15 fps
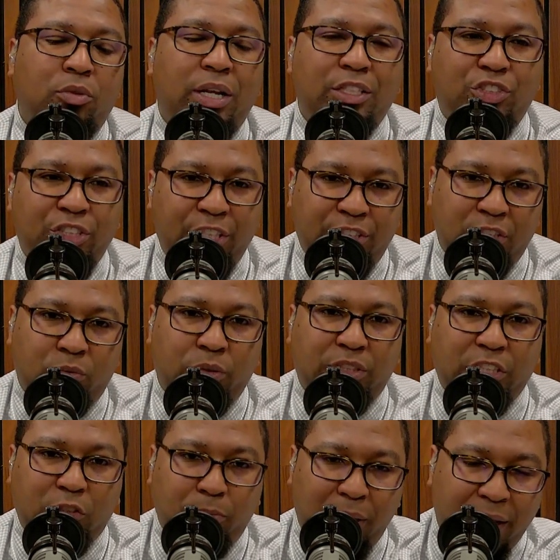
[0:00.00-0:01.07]
that Jesus was
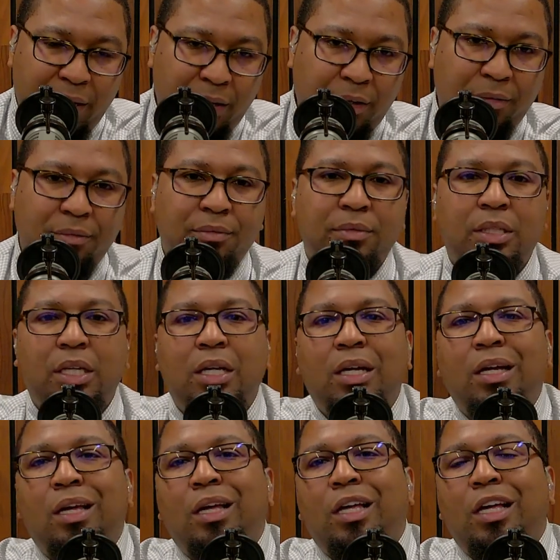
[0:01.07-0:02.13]
explaining.
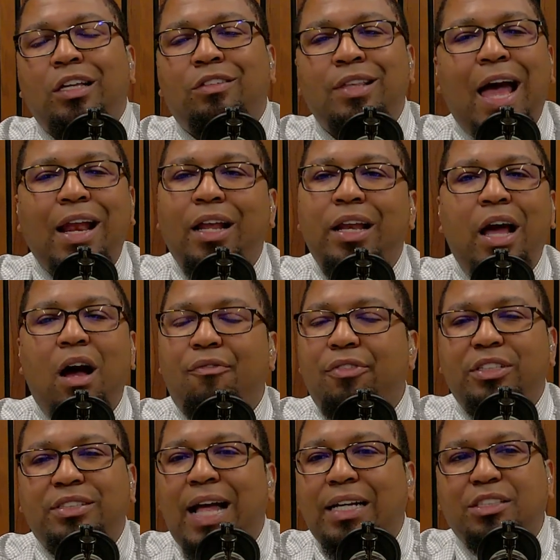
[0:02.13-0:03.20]
It's not enough.
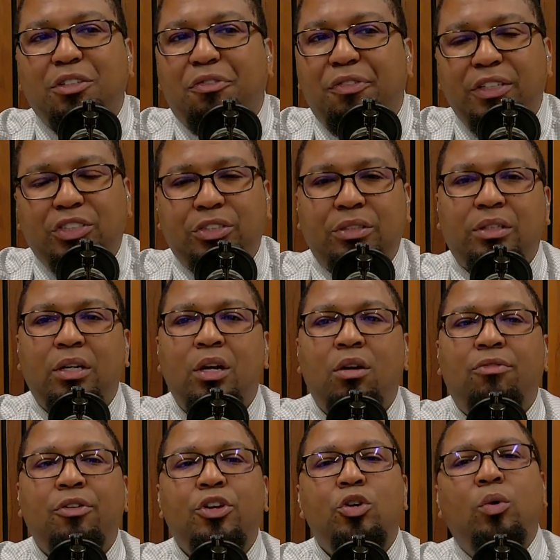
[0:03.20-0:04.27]
It's not sufficient
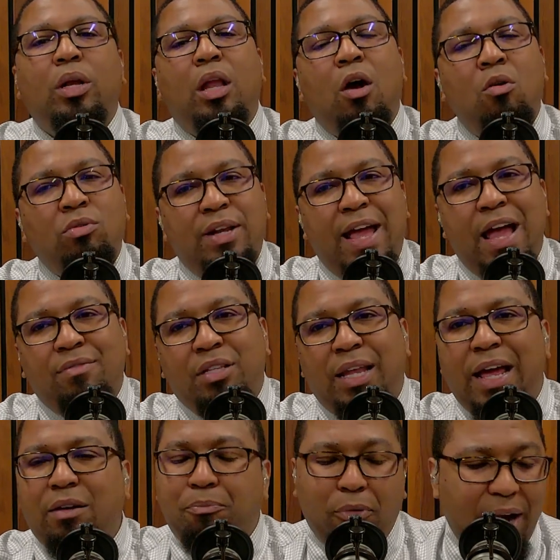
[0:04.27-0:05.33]
for you alone to have the
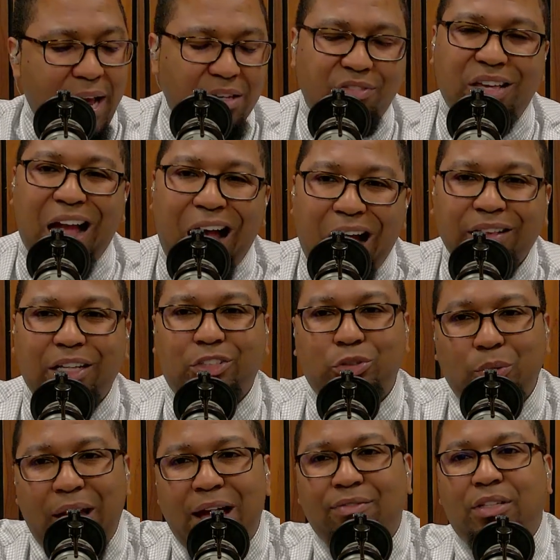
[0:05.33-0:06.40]
light. Praise God that you
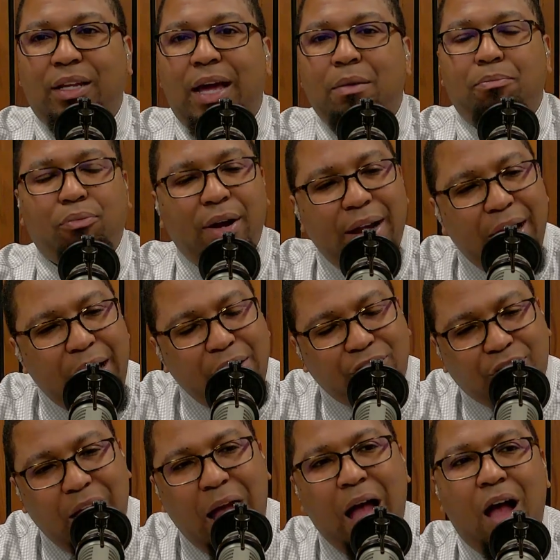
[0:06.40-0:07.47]
have the light. Praise
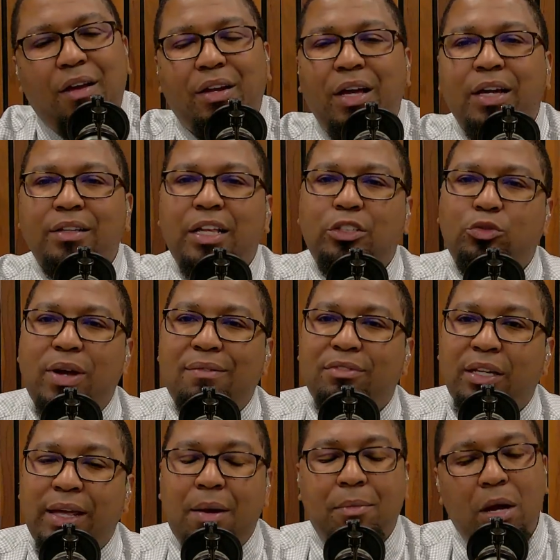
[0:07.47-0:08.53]
God that you have the
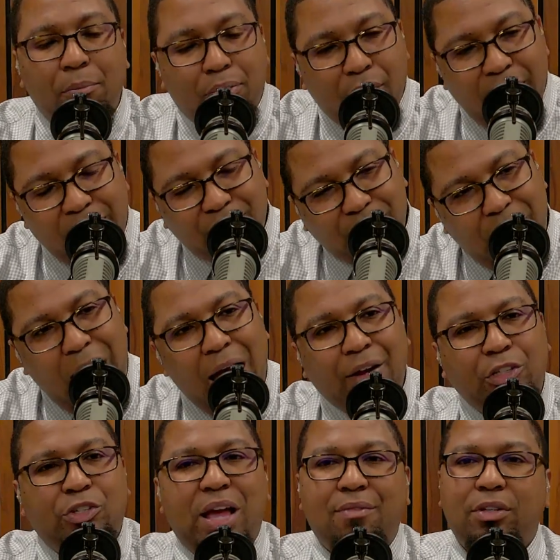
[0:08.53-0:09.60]
lamp. Praise God
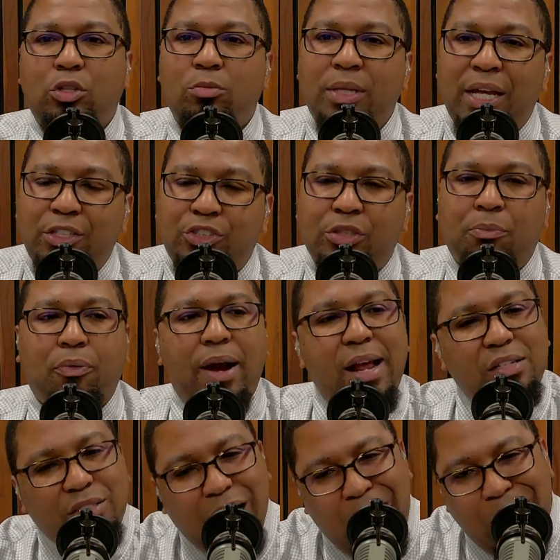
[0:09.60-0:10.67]
that you have illumination.
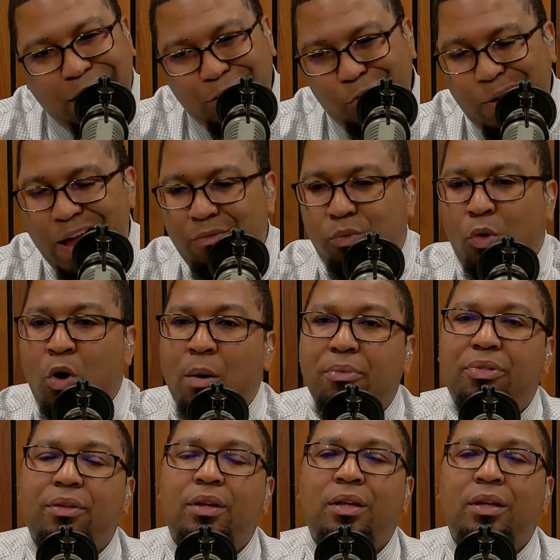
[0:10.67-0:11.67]
Praise God that you have warmth.